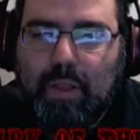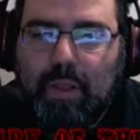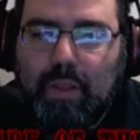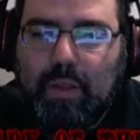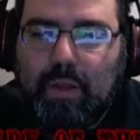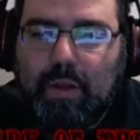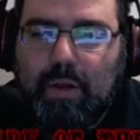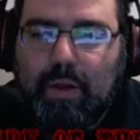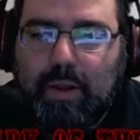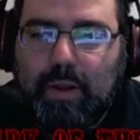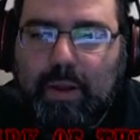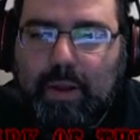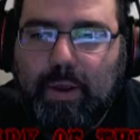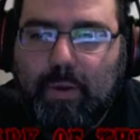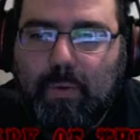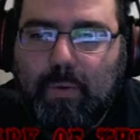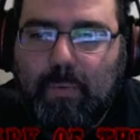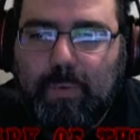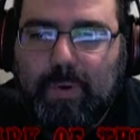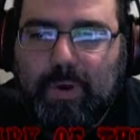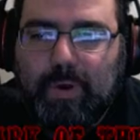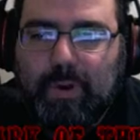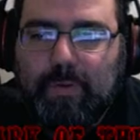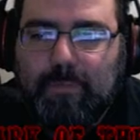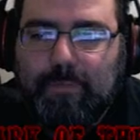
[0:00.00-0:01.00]
Now,
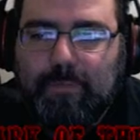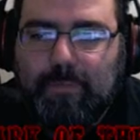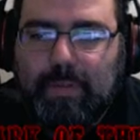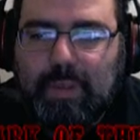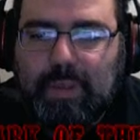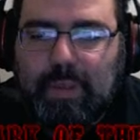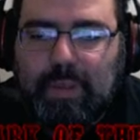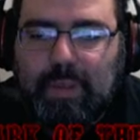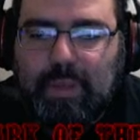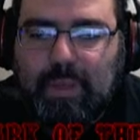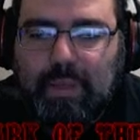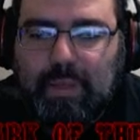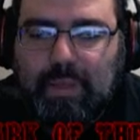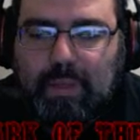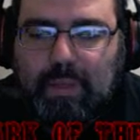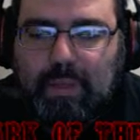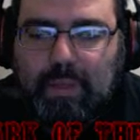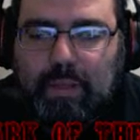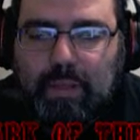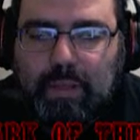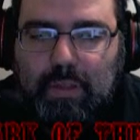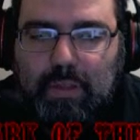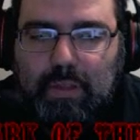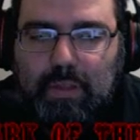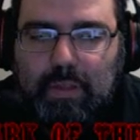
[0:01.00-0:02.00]
one of the
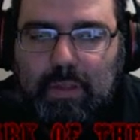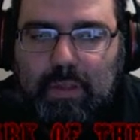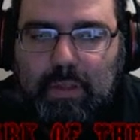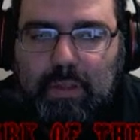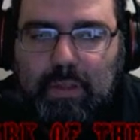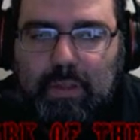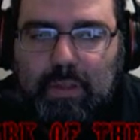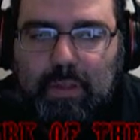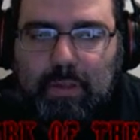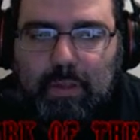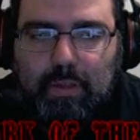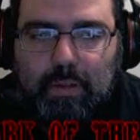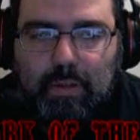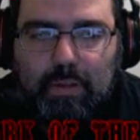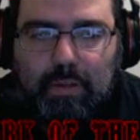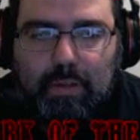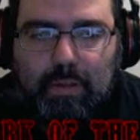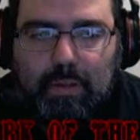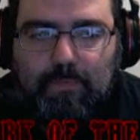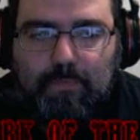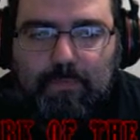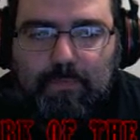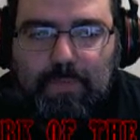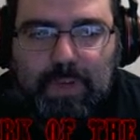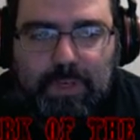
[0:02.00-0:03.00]

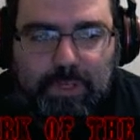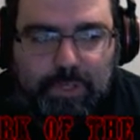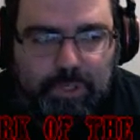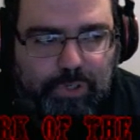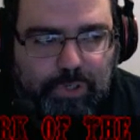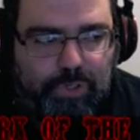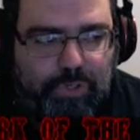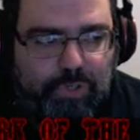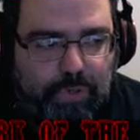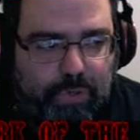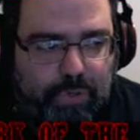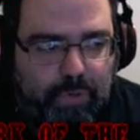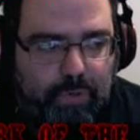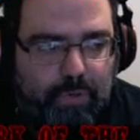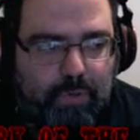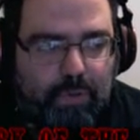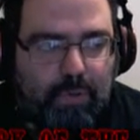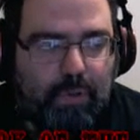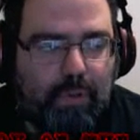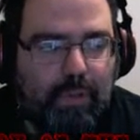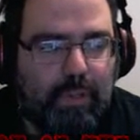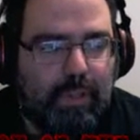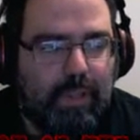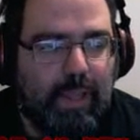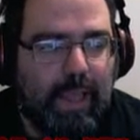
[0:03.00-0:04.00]
features
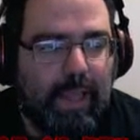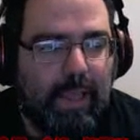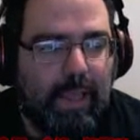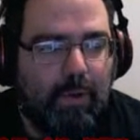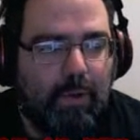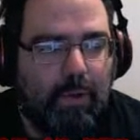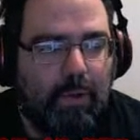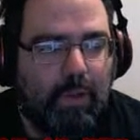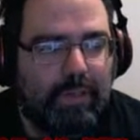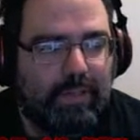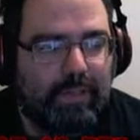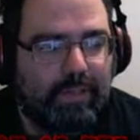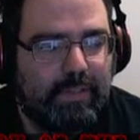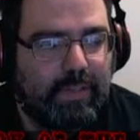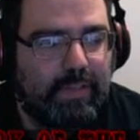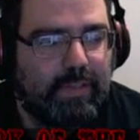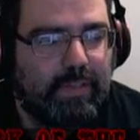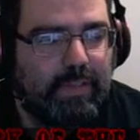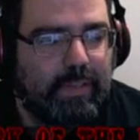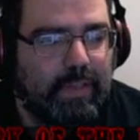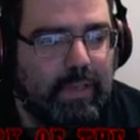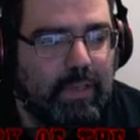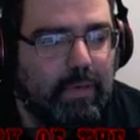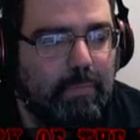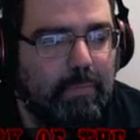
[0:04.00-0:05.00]
that
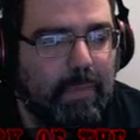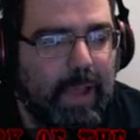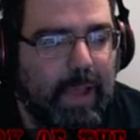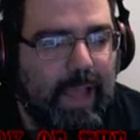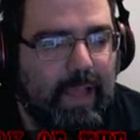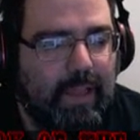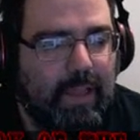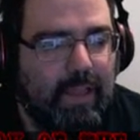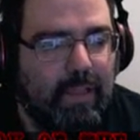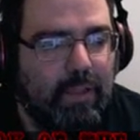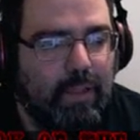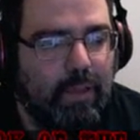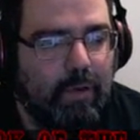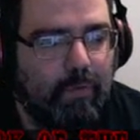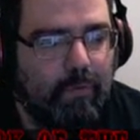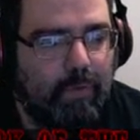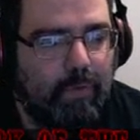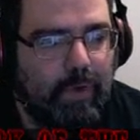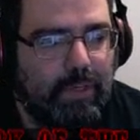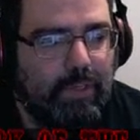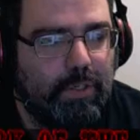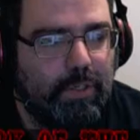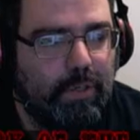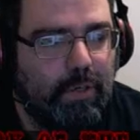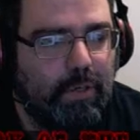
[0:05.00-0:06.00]
existed back in the
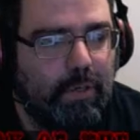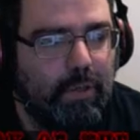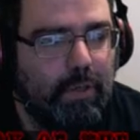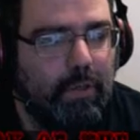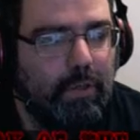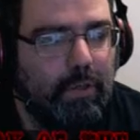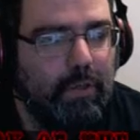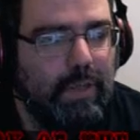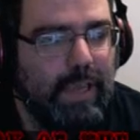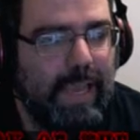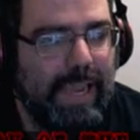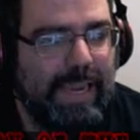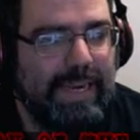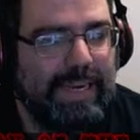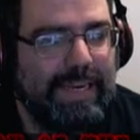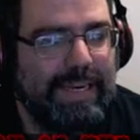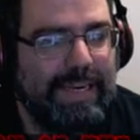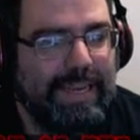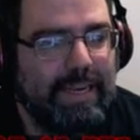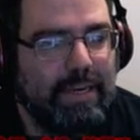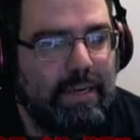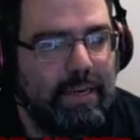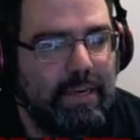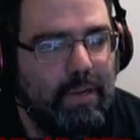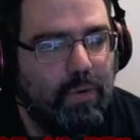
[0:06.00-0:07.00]
original
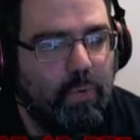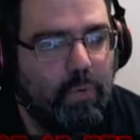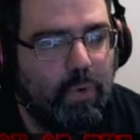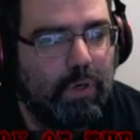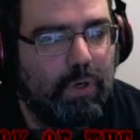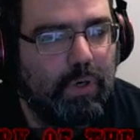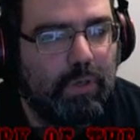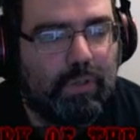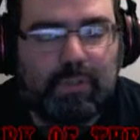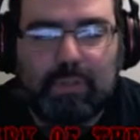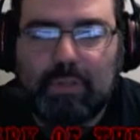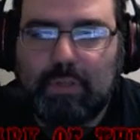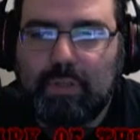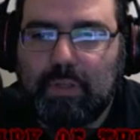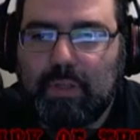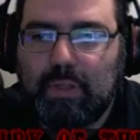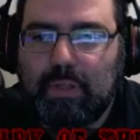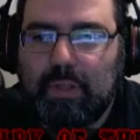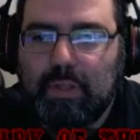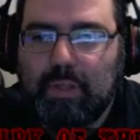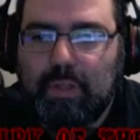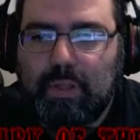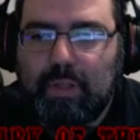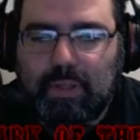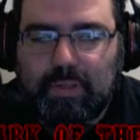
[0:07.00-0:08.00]
AD&D world,
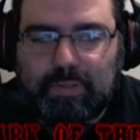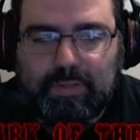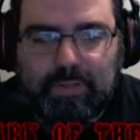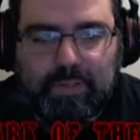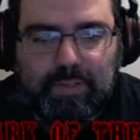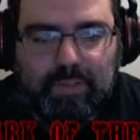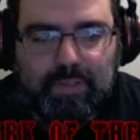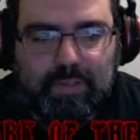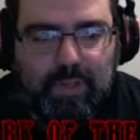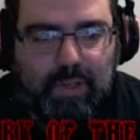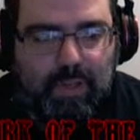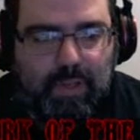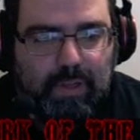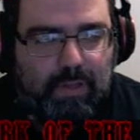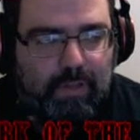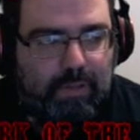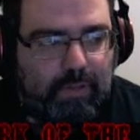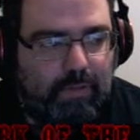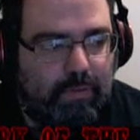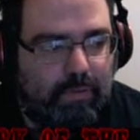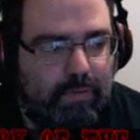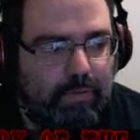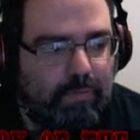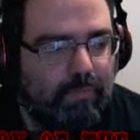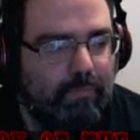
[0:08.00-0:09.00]
this is uh,
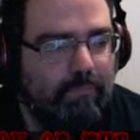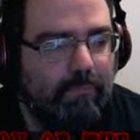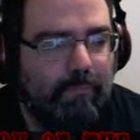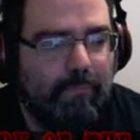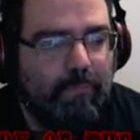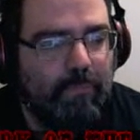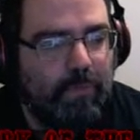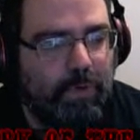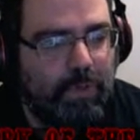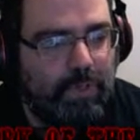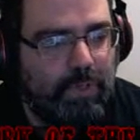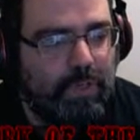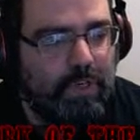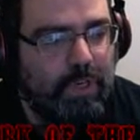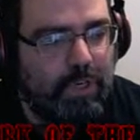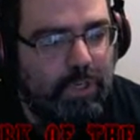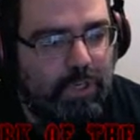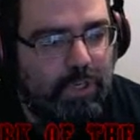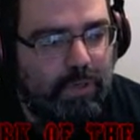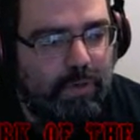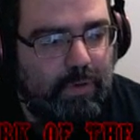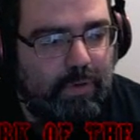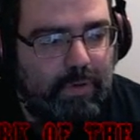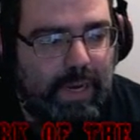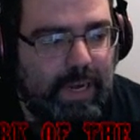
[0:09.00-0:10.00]
first
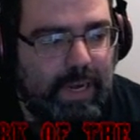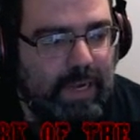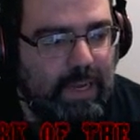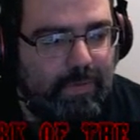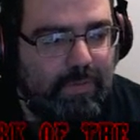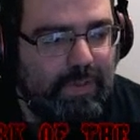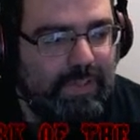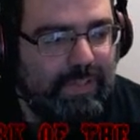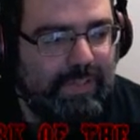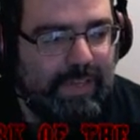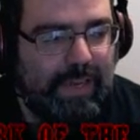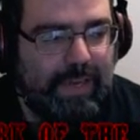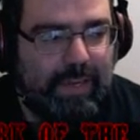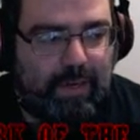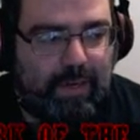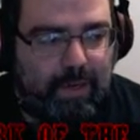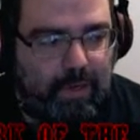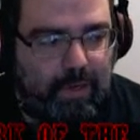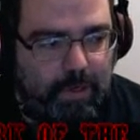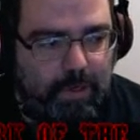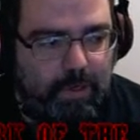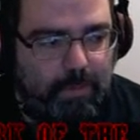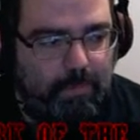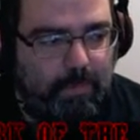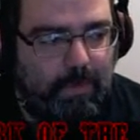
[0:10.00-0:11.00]
edition, not even second
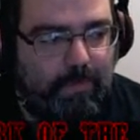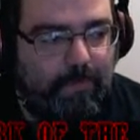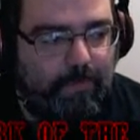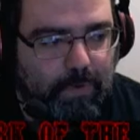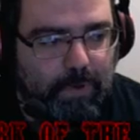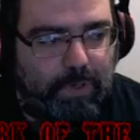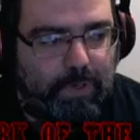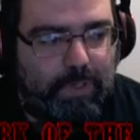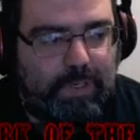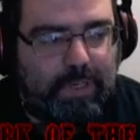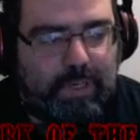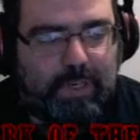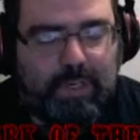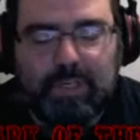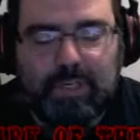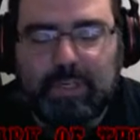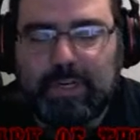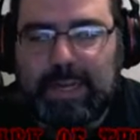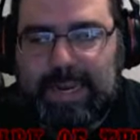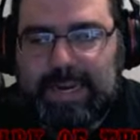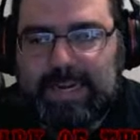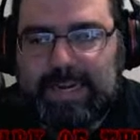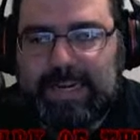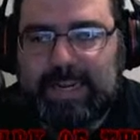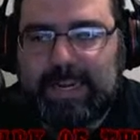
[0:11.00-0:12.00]
edition, but first edition
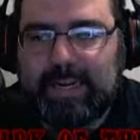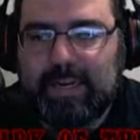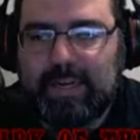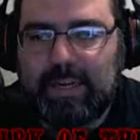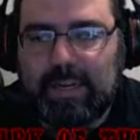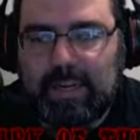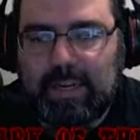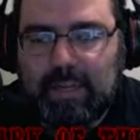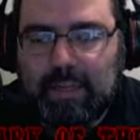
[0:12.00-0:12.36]
AD&D,